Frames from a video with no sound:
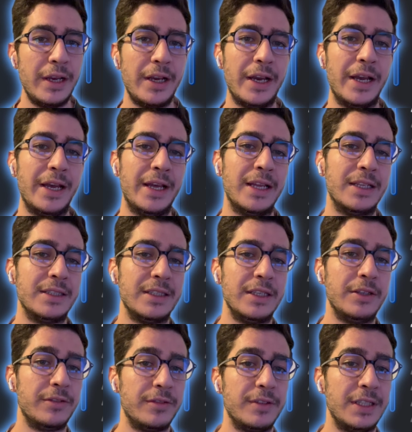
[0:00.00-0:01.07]
and
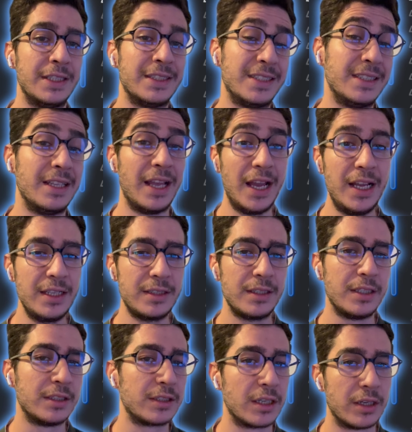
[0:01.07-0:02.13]
if it's not,
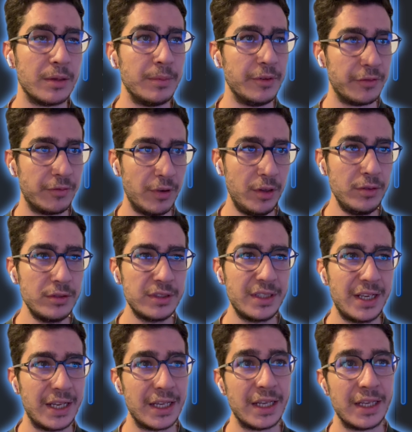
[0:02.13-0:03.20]
it's gonna be false.
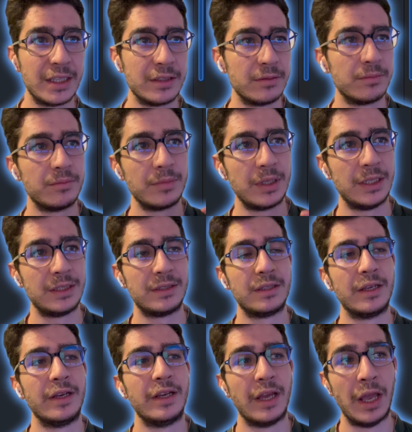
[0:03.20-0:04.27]
And
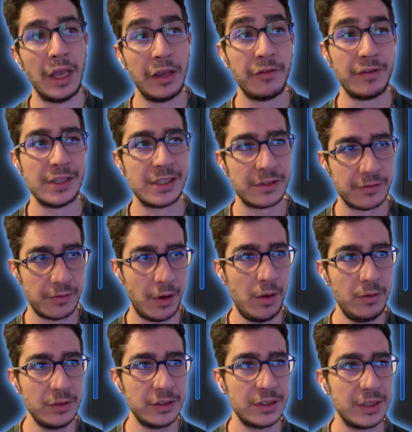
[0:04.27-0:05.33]
if it's
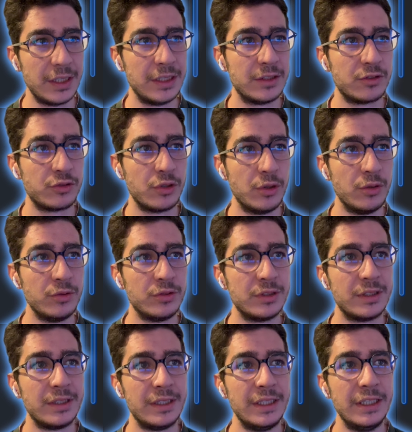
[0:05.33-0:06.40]
false, it throws
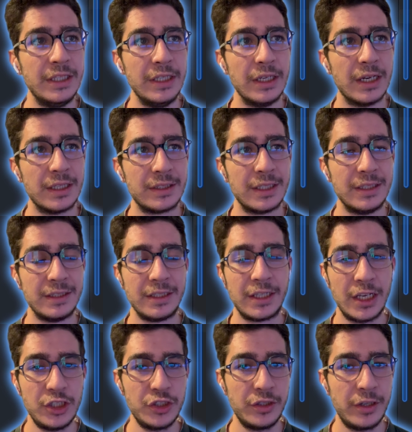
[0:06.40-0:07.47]
the
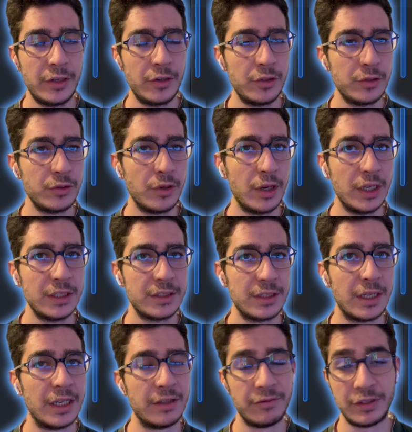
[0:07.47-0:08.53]
authentication error to us,
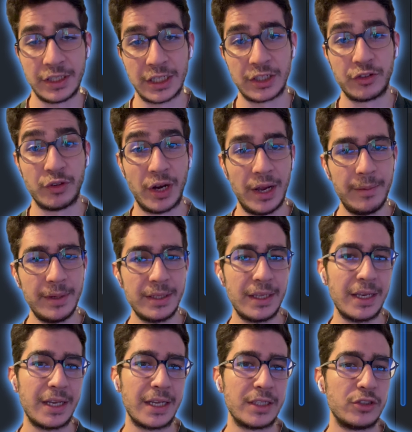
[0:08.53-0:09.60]
and we can grab it
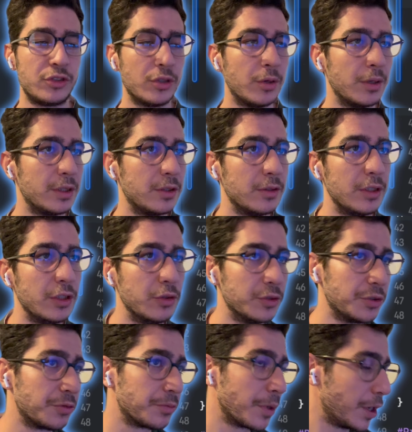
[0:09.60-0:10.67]
and show it to the
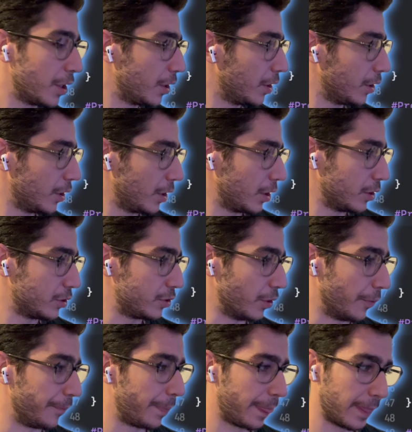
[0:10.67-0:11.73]
user.
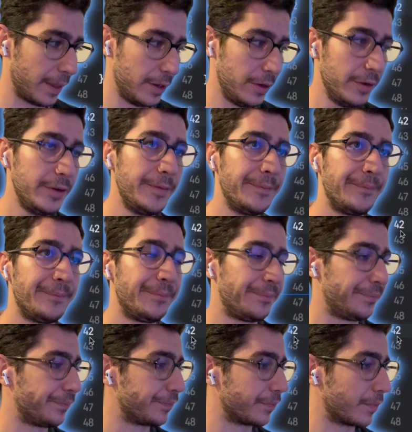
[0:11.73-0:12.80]
So here,
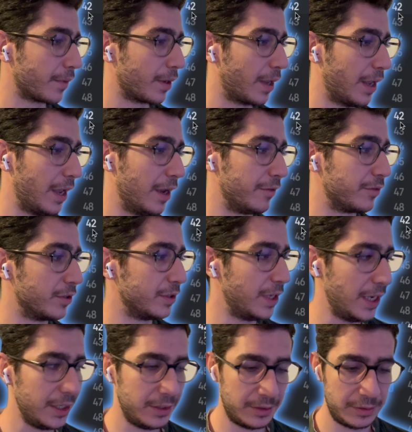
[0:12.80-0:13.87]
after
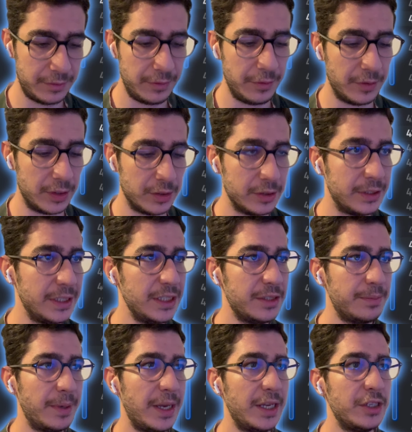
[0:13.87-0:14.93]
that, we want to
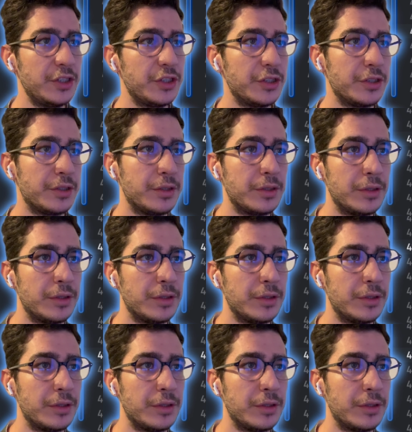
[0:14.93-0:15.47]
dispatch